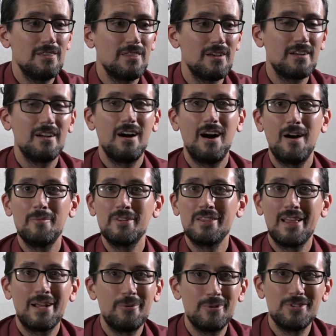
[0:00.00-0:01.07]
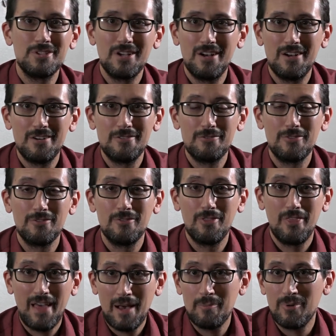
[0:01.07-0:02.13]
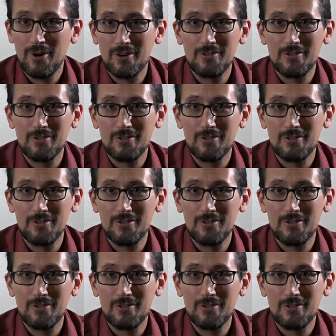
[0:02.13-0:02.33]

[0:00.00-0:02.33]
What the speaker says: The common language of that